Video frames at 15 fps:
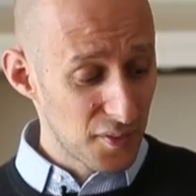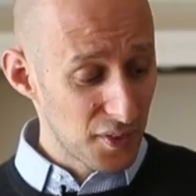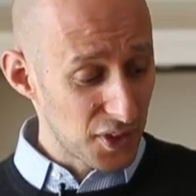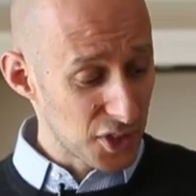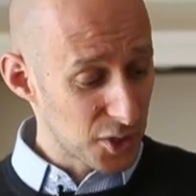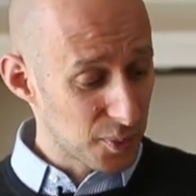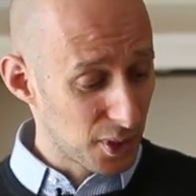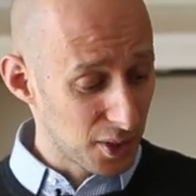for
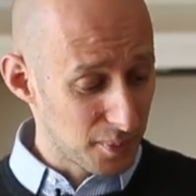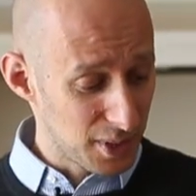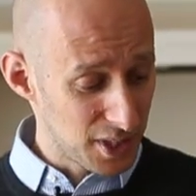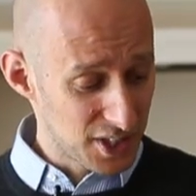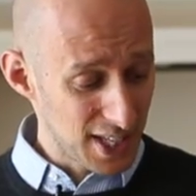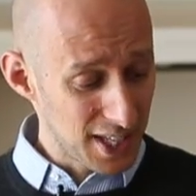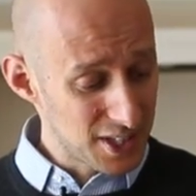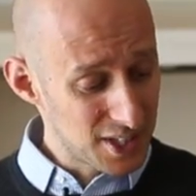this purpose.
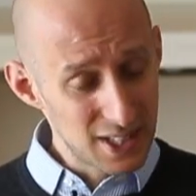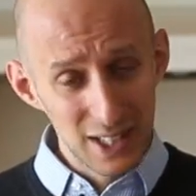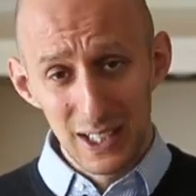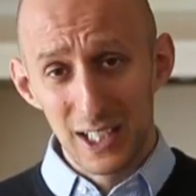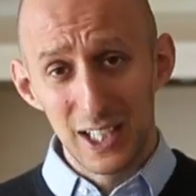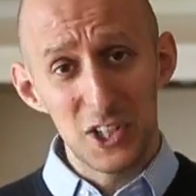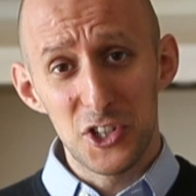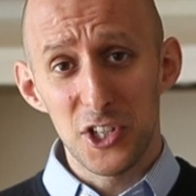That's
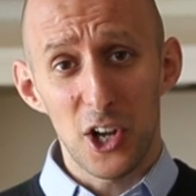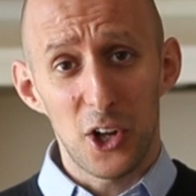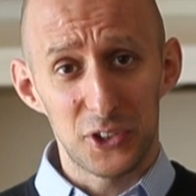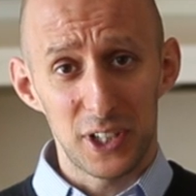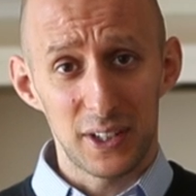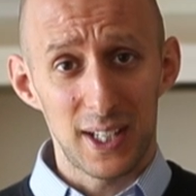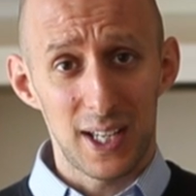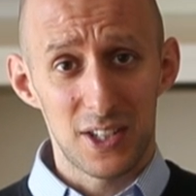
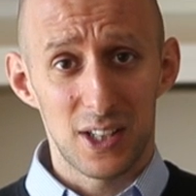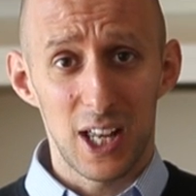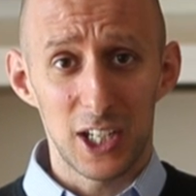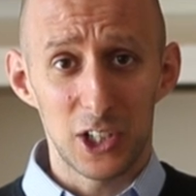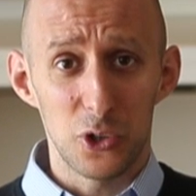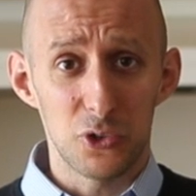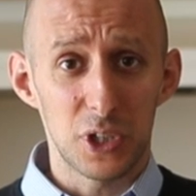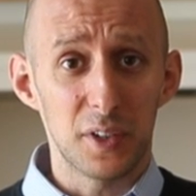insulting. That's
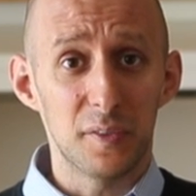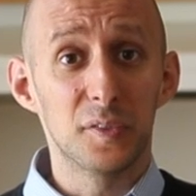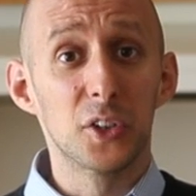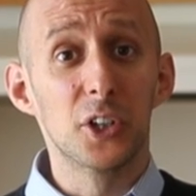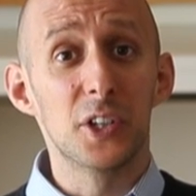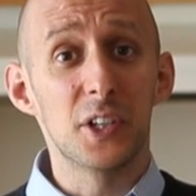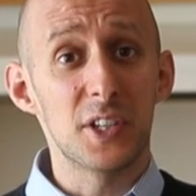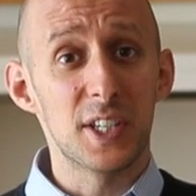like using
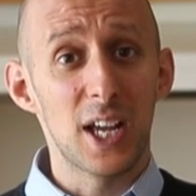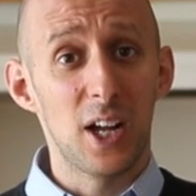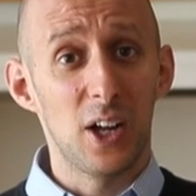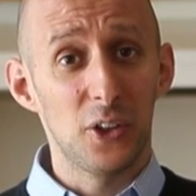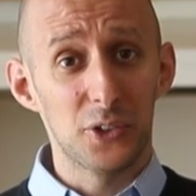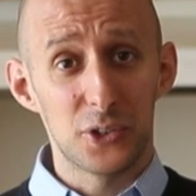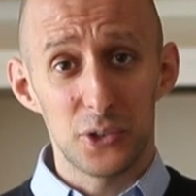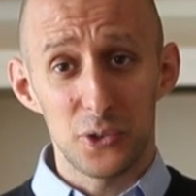fleur de
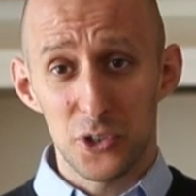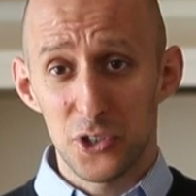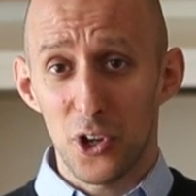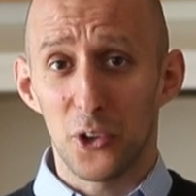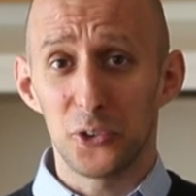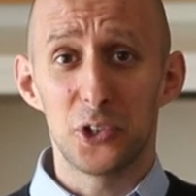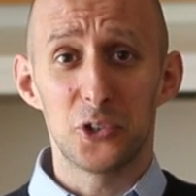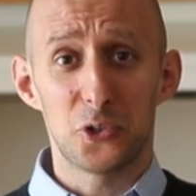sel to
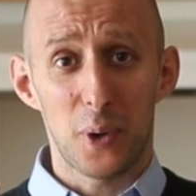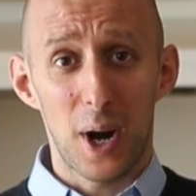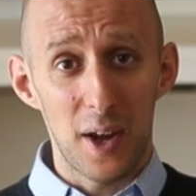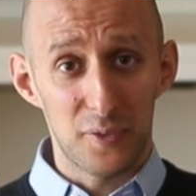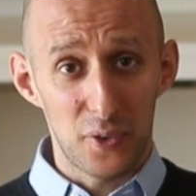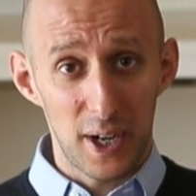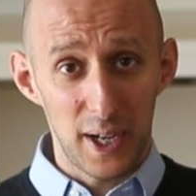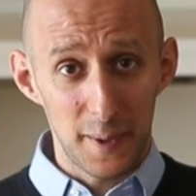salt your
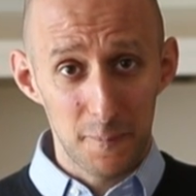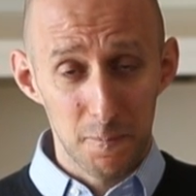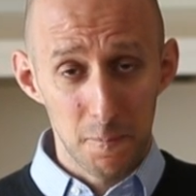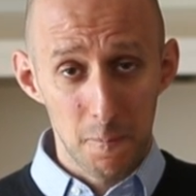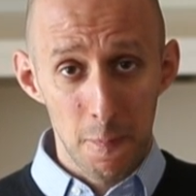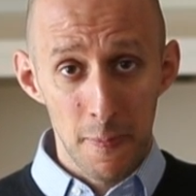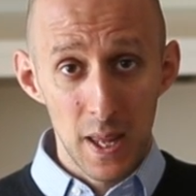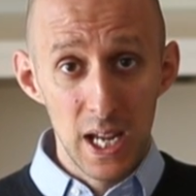driveway.
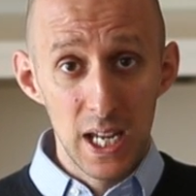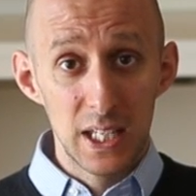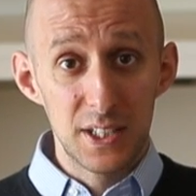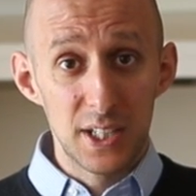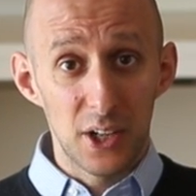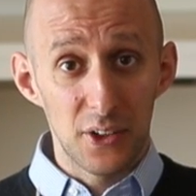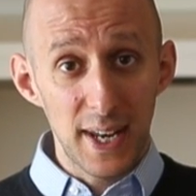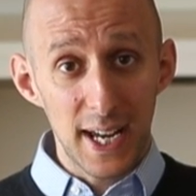
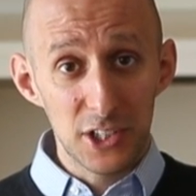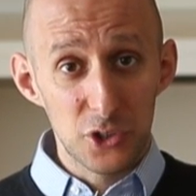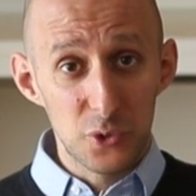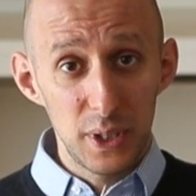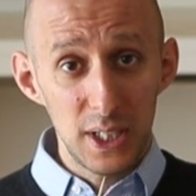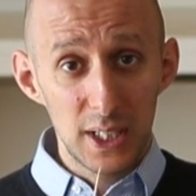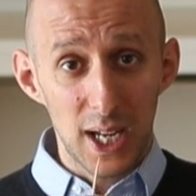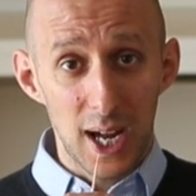Until next
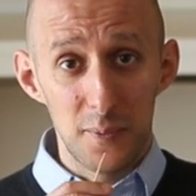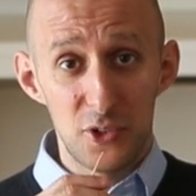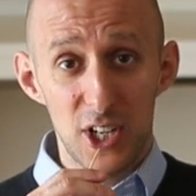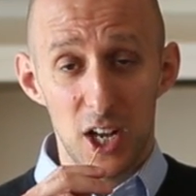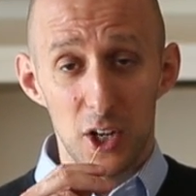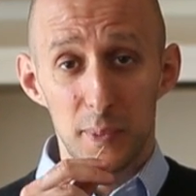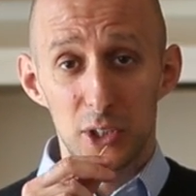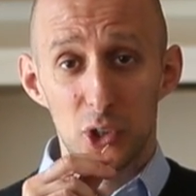week, I'm
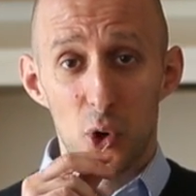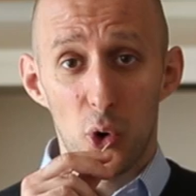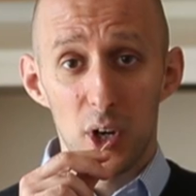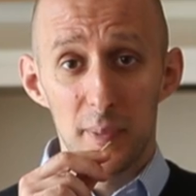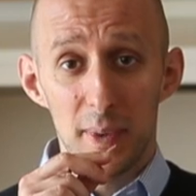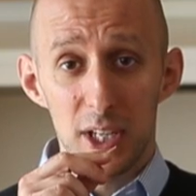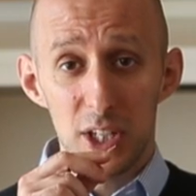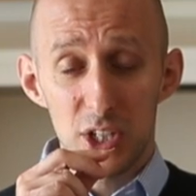Gentleman Corey
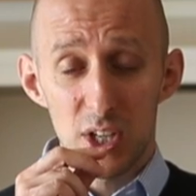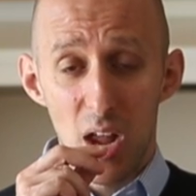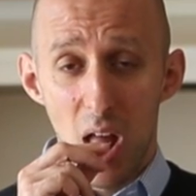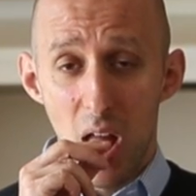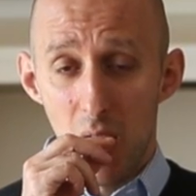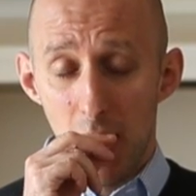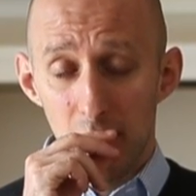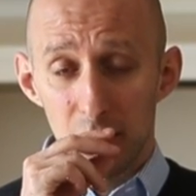Mintz
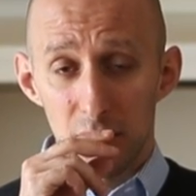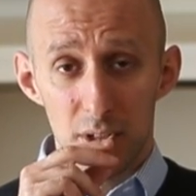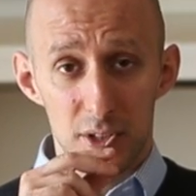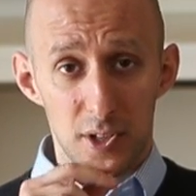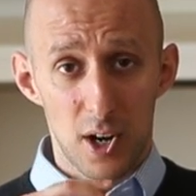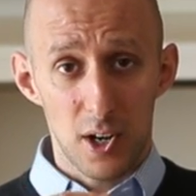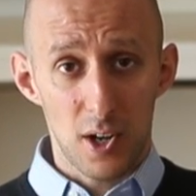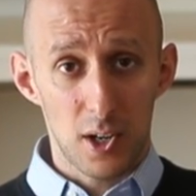for
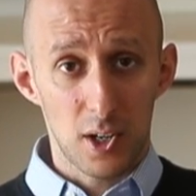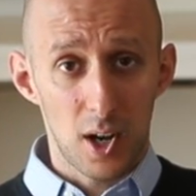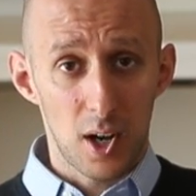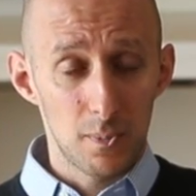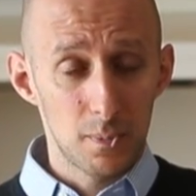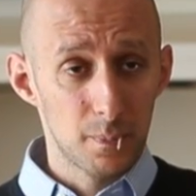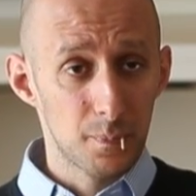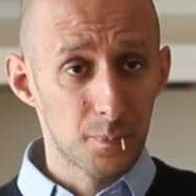thestar.com.